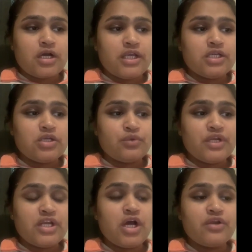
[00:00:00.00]

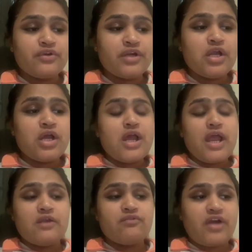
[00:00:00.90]
including 100
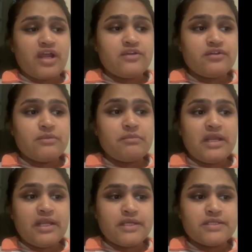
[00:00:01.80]
and 500
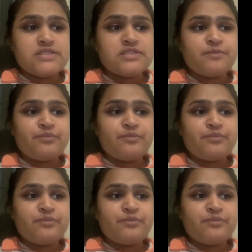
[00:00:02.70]
millions,